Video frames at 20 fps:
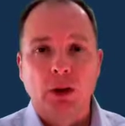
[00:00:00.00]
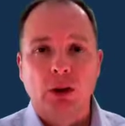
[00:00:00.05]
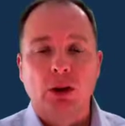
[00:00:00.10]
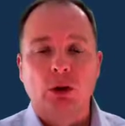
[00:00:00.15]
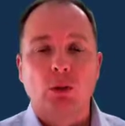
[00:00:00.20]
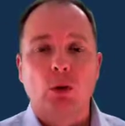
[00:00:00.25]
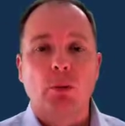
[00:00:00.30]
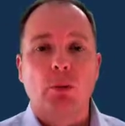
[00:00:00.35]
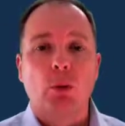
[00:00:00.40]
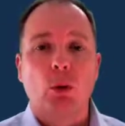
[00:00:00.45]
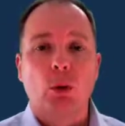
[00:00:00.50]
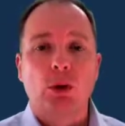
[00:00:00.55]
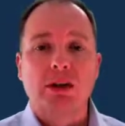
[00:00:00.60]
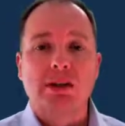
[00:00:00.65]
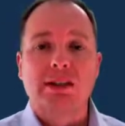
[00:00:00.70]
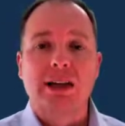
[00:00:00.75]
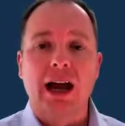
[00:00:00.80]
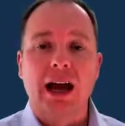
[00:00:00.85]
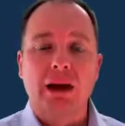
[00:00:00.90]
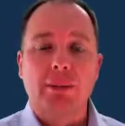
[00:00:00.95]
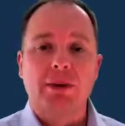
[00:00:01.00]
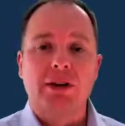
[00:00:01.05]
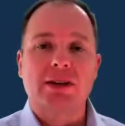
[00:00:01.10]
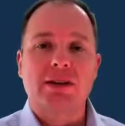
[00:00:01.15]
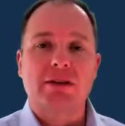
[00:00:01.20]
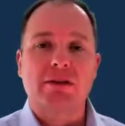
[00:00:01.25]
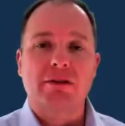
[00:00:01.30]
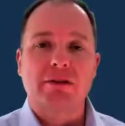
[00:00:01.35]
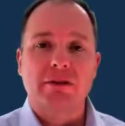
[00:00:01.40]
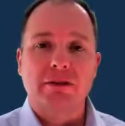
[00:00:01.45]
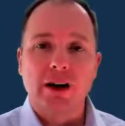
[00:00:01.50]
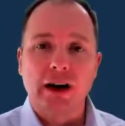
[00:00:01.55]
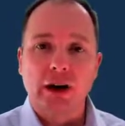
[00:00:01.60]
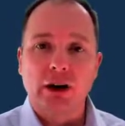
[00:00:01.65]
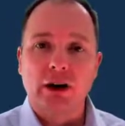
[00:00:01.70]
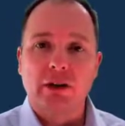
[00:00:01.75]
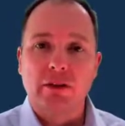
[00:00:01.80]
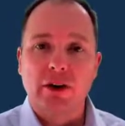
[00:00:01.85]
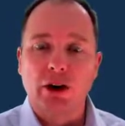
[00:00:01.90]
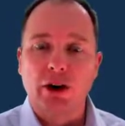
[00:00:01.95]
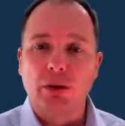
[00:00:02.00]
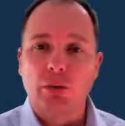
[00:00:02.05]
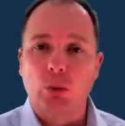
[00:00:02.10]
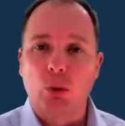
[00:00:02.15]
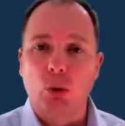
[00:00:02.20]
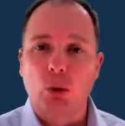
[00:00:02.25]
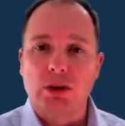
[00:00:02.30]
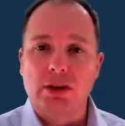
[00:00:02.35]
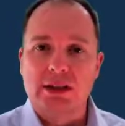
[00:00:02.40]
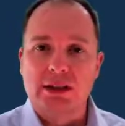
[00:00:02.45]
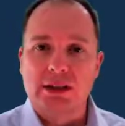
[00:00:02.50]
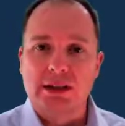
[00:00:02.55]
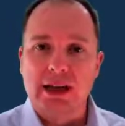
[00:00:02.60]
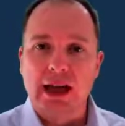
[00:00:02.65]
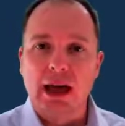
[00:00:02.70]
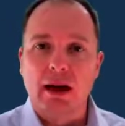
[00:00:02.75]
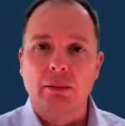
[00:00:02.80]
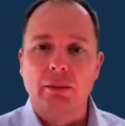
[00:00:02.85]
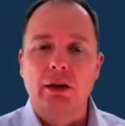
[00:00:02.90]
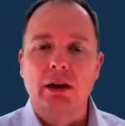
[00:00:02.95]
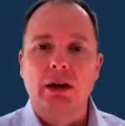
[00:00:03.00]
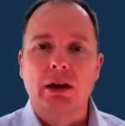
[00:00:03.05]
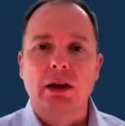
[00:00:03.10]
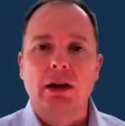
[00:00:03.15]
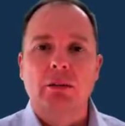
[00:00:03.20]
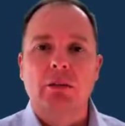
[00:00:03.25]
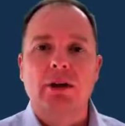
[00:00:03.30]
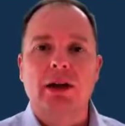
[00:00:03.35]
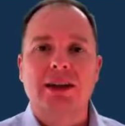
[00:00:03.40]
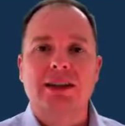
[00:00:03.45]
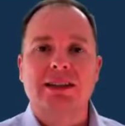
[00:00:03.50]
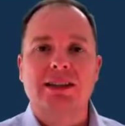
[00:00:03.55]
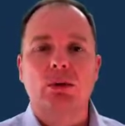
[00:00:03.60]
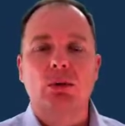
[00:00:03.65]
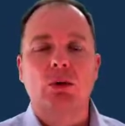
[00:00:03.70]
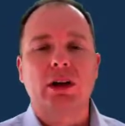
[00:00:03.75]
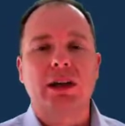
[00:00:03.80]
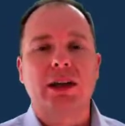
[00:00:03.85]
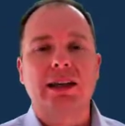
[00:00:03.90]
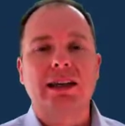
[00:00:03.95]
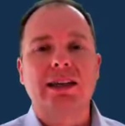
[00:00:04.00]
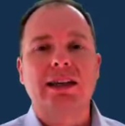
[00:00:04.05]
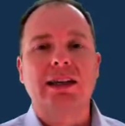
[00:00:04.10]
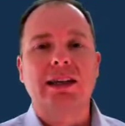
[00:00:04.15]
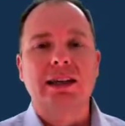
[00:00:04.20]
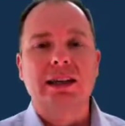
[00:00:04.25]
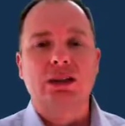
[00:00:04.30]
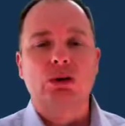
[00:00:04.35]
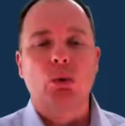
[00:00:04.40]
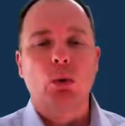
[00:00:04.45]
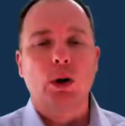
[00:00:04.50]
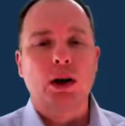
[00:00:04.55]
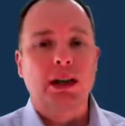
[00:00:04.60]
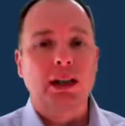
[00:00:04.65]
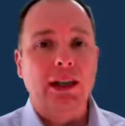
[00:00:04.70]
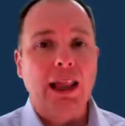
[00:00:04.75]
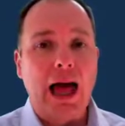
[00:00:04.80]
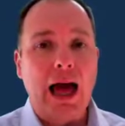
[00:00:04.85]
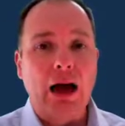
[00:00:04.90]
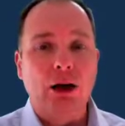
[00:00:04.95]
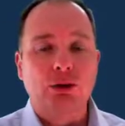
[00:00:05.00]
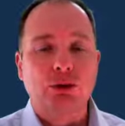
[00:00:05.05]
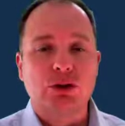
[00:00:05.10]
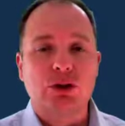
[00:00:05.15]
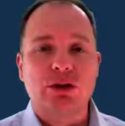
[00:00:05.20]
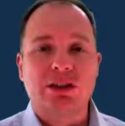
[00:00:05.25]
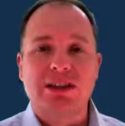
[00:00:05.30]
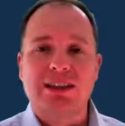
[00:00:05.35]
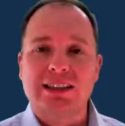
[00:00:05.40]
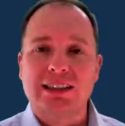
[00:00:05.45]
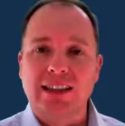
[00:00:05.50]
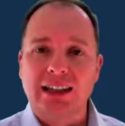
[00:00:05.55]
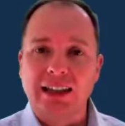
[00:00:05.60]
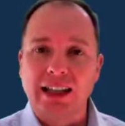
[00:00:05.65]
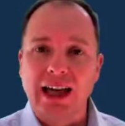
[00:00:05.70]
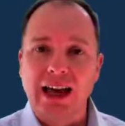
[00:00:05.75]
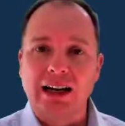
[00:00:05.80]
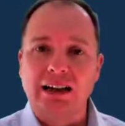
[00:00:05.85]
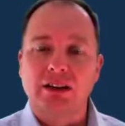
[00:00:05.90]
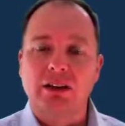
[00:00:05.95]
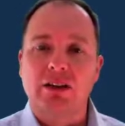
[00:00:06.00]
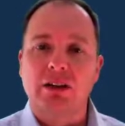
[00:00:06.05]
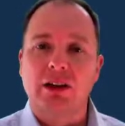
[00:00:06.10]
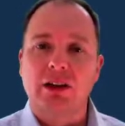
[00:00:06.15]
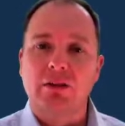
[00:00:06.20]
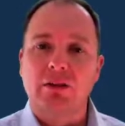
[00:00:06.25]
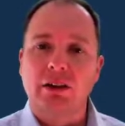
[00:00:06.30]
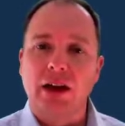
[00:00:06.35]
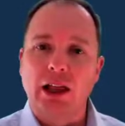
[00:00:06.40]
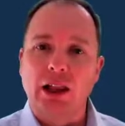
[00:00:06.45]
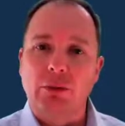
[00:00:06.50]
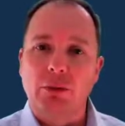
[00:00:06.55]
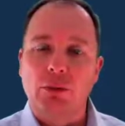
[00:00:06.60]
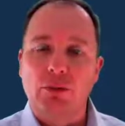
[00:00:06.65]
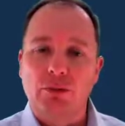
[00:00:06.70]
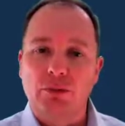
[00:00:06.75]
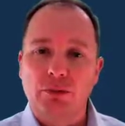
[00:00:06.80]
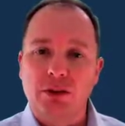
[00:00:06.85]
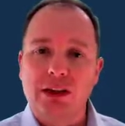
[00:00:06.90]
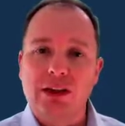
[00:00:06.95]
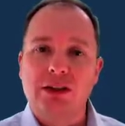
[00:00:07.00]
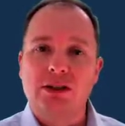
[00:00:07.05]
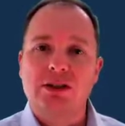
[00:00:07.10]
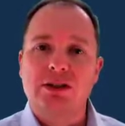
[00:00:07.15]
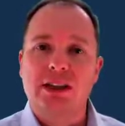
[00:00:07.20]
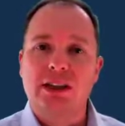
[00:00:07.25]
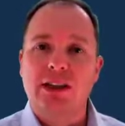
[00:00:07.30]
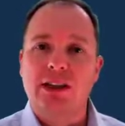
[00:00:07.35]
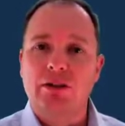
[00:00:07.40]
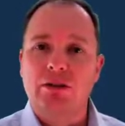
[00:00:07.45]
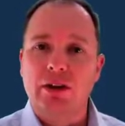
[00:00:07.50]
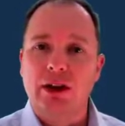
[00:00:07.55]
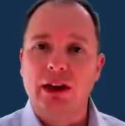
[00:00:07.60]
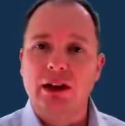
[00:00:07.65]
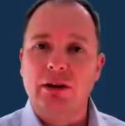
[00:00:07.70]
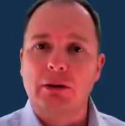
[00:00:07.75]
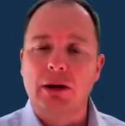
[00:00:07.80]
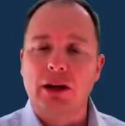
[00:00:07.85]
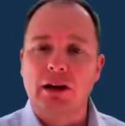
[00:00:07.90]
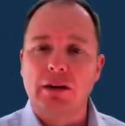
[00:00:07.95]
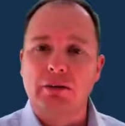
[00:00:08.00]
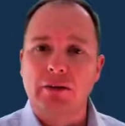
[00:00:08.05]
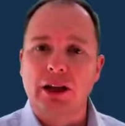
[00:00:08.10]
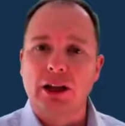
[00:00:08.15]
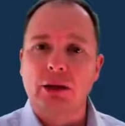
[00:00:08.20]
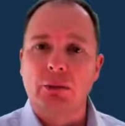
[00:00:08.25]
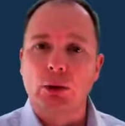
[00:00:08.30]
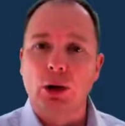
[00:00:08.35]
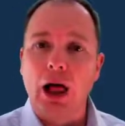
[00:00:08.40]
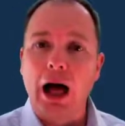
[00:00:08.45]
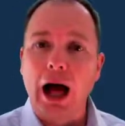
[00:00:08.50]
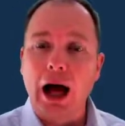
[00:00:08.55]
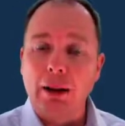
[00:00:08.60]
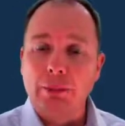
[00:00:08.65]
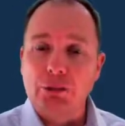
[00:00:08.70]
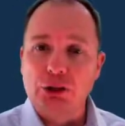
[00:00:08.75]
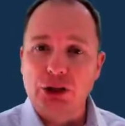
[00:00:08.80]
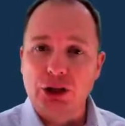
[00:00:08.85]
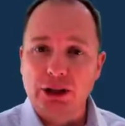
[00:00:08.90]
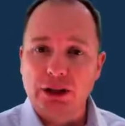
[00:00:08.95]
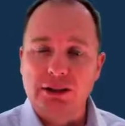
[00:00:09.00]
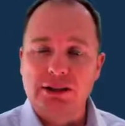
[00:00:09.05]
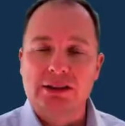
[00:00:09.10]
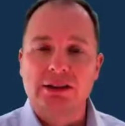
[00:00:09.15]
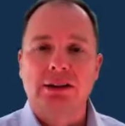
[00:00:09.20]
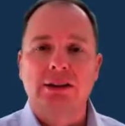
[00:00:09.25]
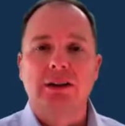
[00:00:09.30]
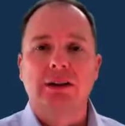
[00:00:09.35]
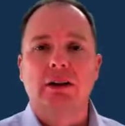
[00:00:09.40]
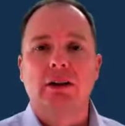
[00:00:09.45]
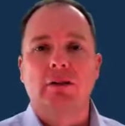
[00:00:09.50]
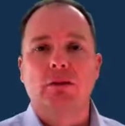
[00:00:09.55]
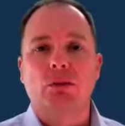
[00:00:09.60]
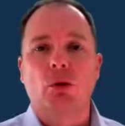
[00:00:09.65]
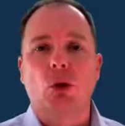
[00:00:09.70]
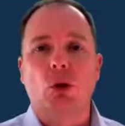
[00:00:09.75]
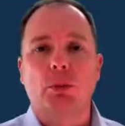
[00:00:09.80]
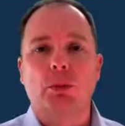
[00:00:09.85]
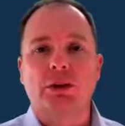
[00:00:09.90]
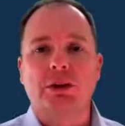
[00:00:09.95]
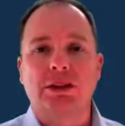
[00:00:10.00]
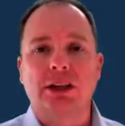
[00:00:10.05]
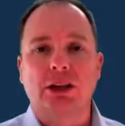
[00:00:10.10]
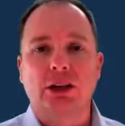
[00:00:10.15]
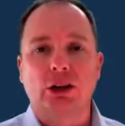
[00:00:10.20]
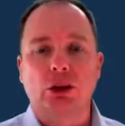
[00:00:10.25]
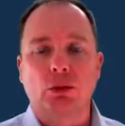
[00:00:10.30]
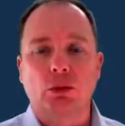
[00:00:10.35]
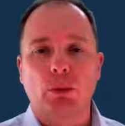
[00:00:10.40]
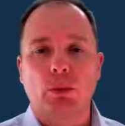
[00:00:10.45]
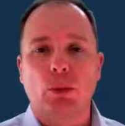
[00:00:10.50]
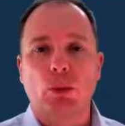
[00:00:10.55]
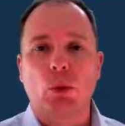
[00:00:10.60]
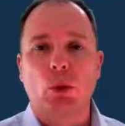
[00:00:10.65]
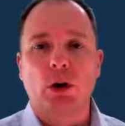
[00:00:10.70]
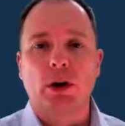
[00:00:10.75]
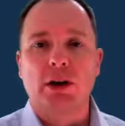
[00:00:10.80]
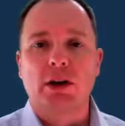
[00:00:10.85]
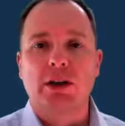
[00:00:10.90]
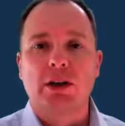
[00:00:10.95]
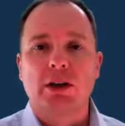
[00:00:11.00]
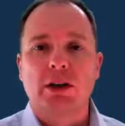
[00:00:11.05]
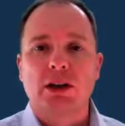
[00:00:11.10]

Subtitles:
The report type is a very, very important step because it is what allows you to select the available fields and the available objects for a particular report.